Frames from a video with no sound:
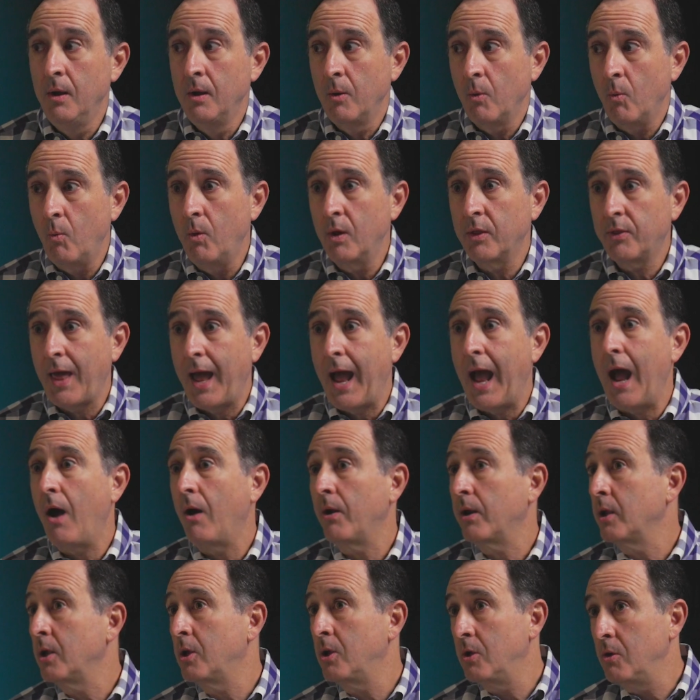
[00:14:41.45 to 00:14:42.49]

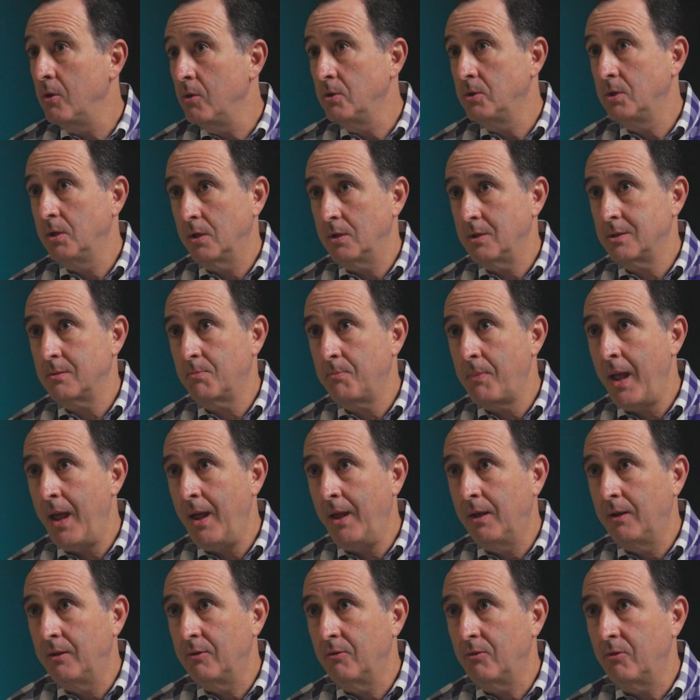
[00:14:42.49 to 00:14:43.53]
without a huge
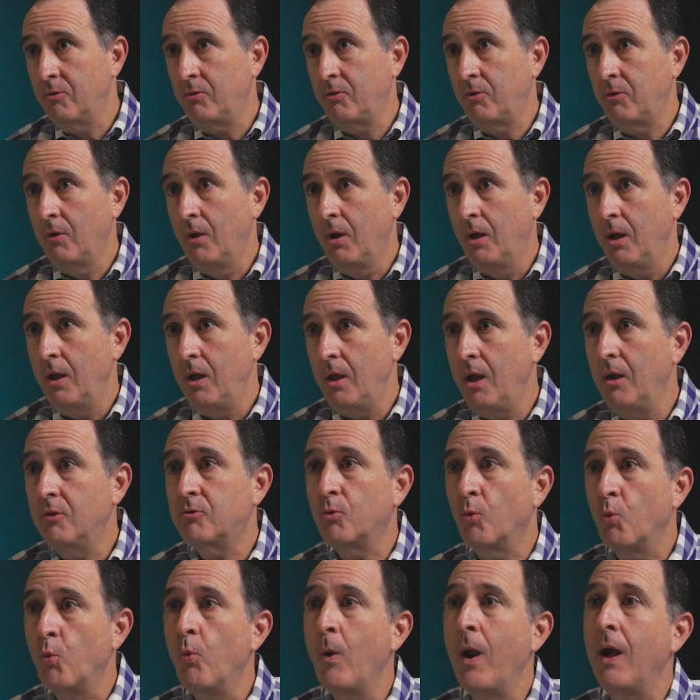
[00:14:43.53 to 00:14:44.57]
expense, it's
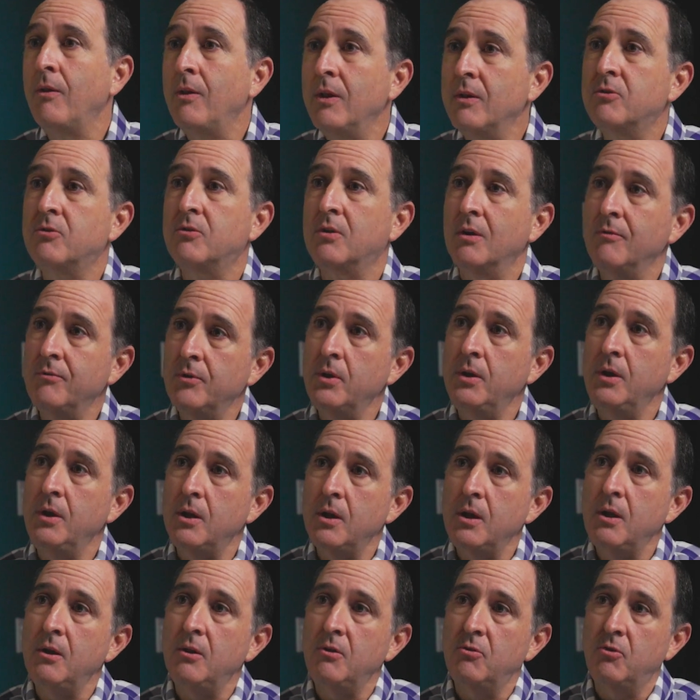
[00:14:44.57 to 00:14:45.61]
relatively
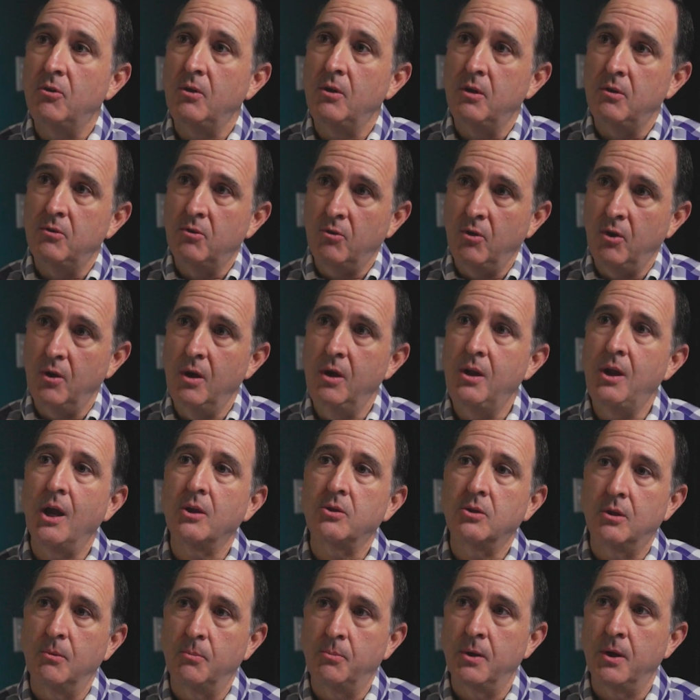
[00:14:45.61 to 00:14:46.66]
easy to
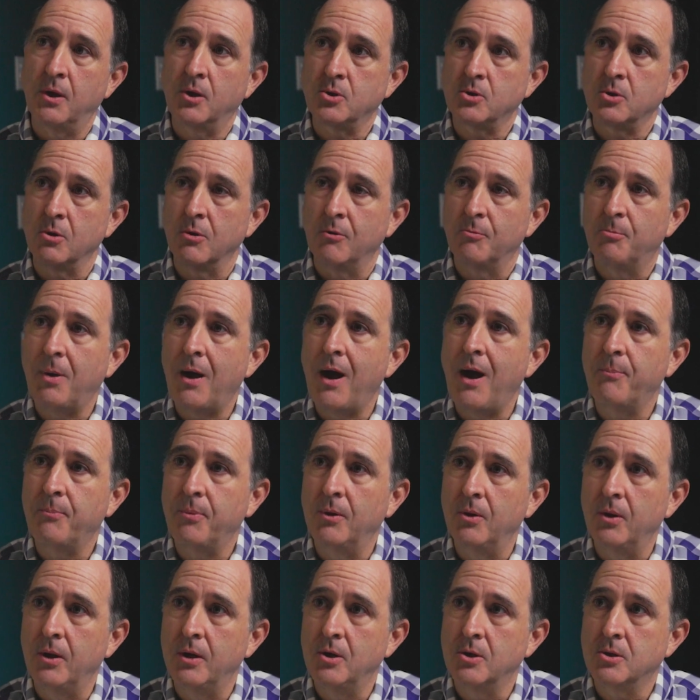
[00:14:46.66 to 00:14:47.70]
get the picture of
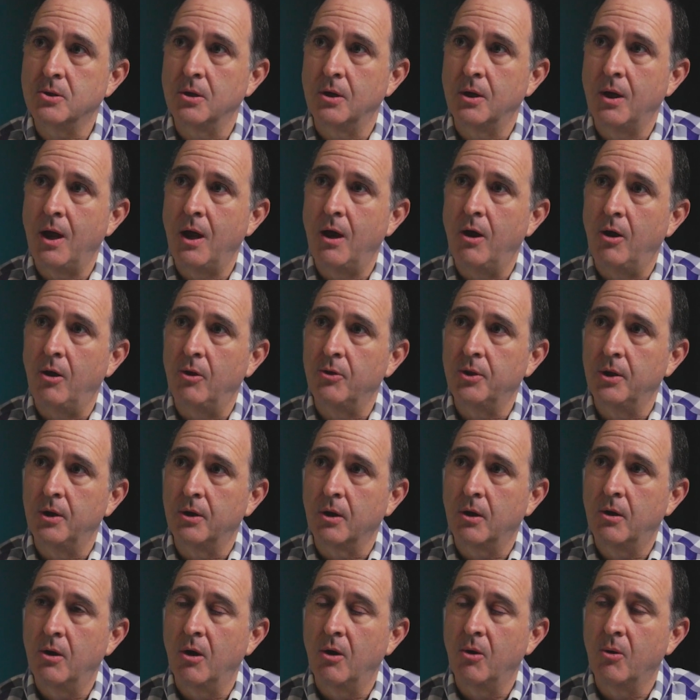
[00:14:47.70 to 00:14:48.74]
population health in a
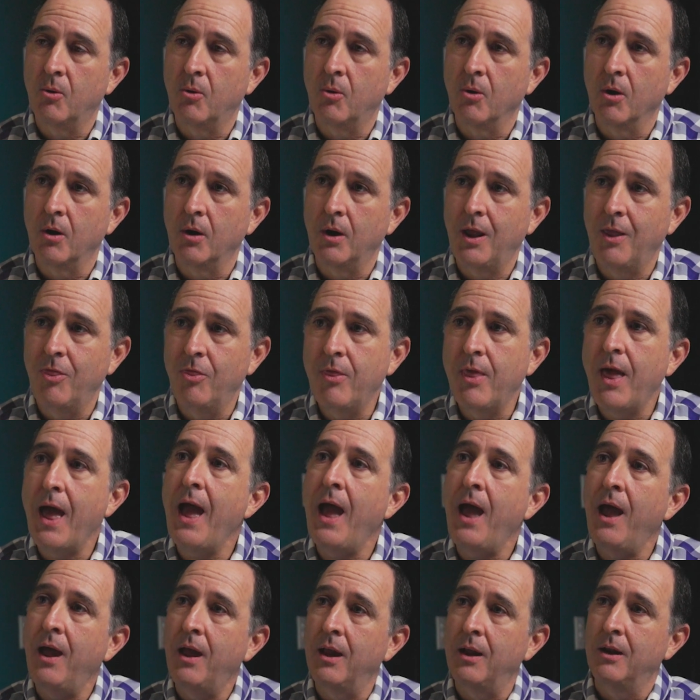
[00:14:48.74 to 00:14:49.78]
cohort. And
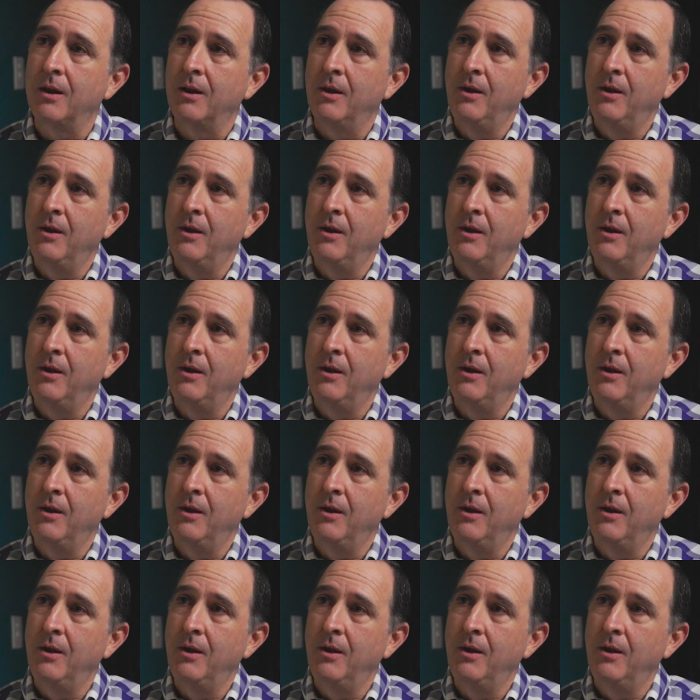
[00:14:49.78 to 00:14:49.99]
that,